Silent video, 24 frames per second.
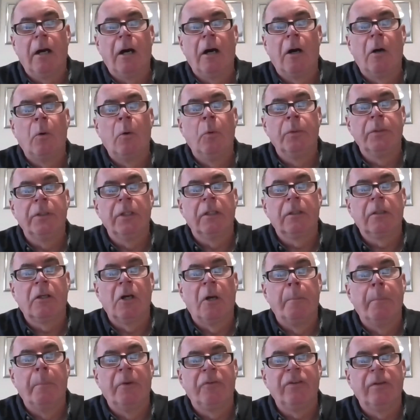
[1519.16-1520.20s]
older
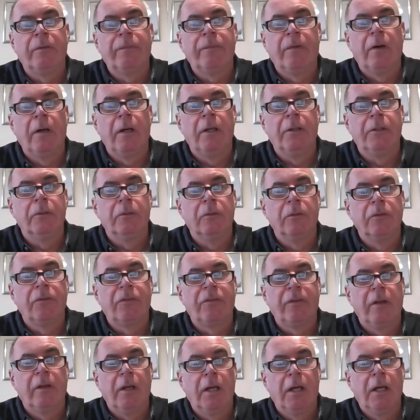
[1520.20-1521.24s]
composite fire doors,